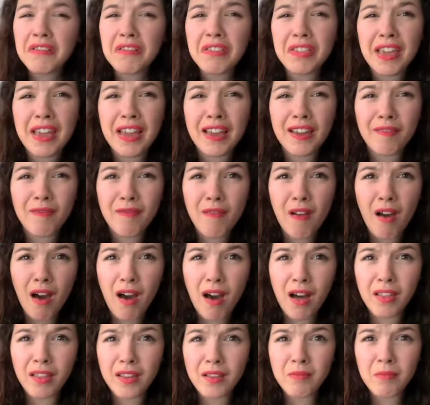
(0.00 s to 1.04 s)
think of
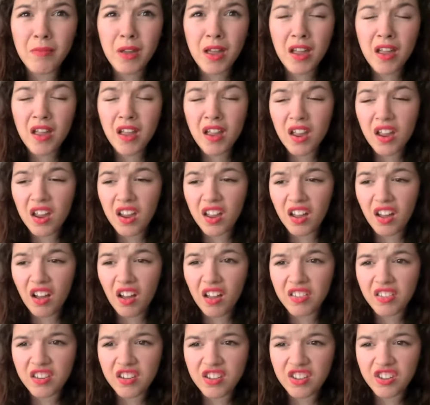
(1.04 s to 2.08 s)
all of them
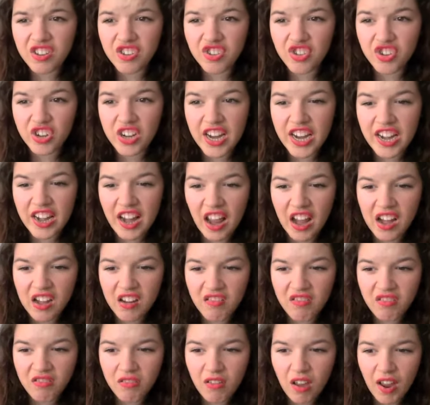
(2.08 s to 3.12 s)
on the street and I
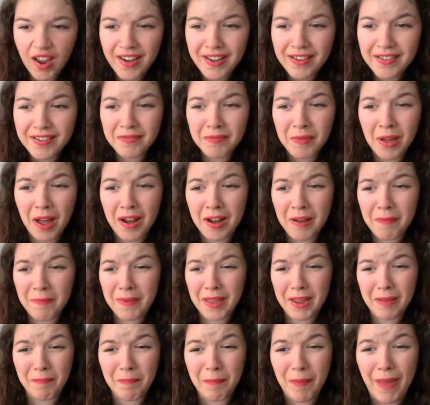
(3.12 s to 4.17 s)
just want a
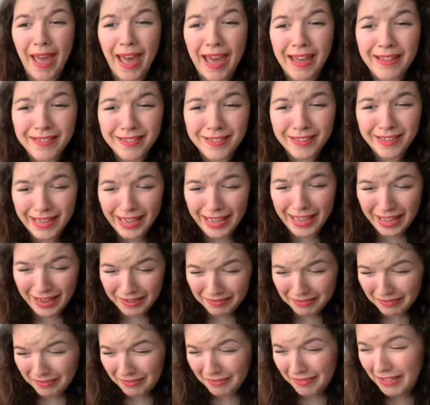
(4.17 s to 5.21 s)
big
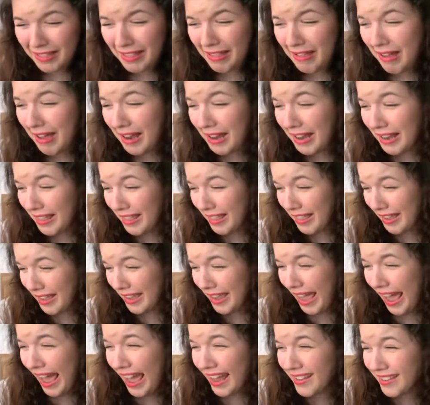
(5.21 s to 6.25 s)
basket with all of the
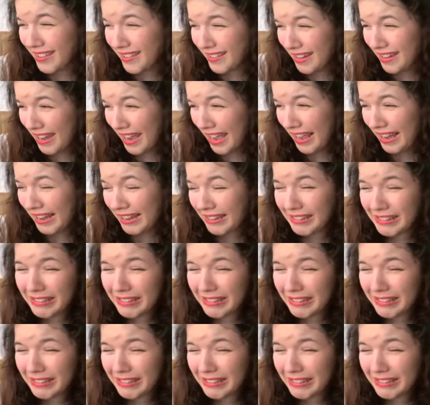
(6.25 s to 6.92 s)
cats in.